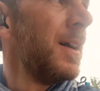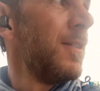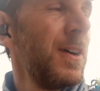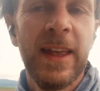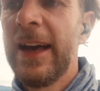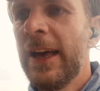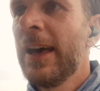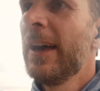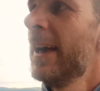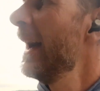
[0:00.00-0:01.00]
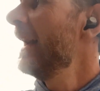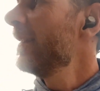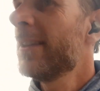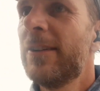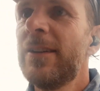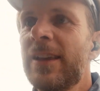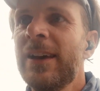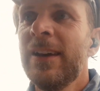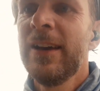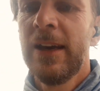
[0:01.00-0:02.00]
what I entered
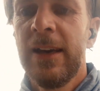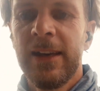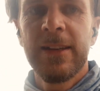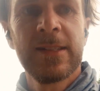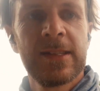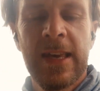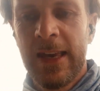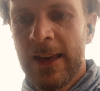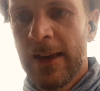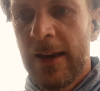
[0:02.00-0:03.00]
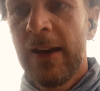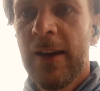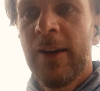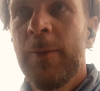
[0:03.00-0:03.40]
is a